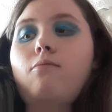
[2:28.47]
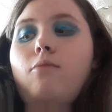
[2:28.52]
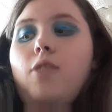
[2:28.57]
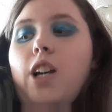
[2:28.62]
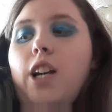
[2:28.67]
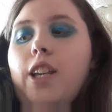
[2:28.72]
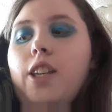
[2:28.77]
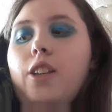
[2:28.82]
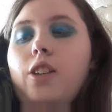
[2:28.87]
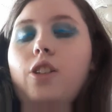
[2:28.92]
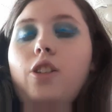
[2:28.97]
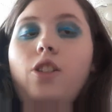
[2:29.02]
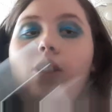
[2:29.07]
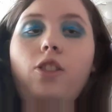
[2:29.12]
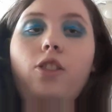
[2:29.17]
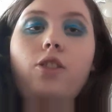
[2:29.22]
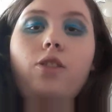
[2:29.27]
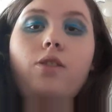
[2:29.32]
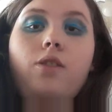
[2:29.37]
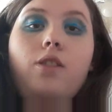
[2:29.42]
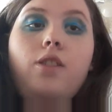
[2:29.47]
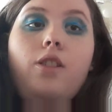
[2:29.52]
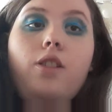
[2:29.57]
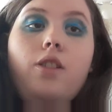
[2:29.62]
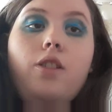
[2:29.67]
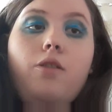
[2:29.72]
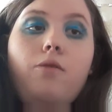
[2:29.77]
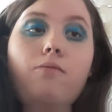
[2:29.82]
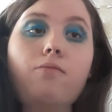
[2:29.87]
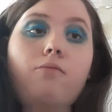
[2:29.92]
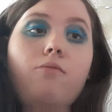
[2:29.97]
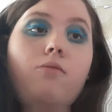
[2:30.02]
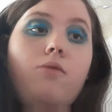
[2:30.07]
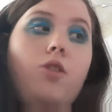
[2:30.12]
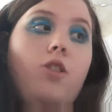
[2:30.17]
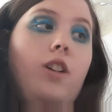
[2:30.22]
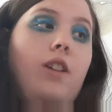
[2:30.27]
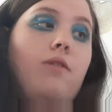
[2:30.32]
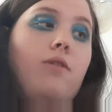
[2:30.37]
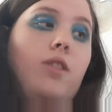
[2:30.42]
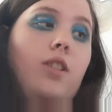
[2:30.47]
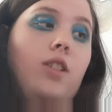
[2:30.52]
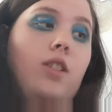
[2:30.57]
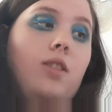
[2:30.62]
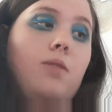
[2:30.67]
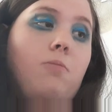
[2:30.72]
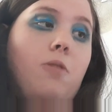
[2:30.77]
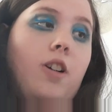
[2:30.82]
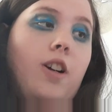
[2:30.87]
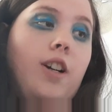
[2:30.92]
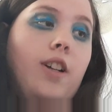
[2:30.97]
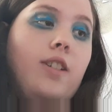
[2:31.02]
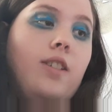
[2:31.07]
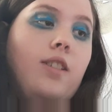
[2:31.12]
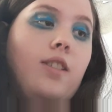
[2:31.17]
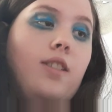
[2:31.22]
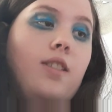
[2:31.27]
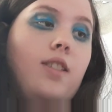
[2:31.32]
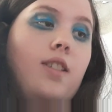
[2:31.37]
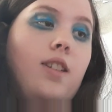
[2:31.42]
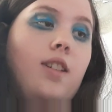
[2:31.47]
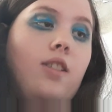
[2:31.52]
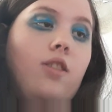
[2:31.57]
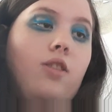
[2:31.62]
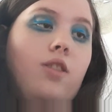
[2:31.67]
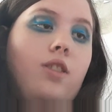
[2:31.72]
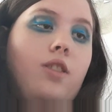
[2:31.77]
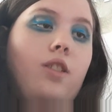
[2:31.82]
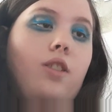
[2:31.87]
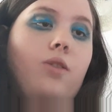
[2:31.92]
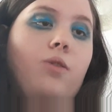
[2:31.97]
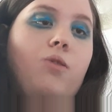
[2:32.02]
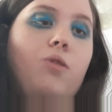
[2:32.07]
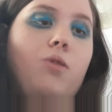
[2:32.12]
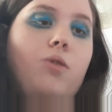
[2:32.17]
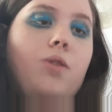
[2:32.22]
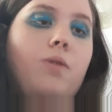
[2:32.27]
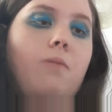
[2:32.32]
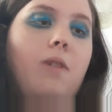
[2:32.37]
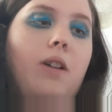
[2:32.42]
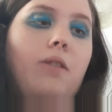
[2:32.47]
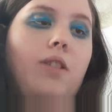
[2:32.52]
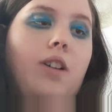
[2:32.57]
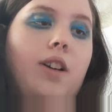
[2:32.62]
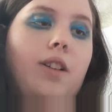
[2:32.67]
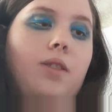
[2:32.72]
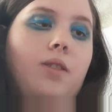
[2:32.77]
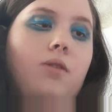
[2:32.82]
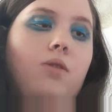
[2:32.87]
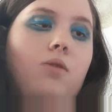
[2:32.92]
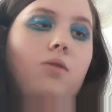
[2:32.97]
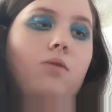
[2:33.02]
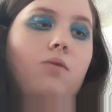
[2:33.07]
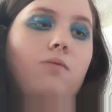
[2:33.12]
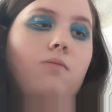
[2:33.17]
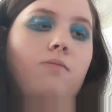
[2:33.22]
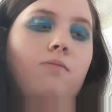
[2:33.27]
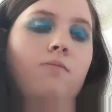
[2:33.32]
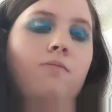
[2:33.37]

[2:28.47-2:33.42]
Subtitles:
Like, no, not even gonna spray it because it just does not smell nice at all.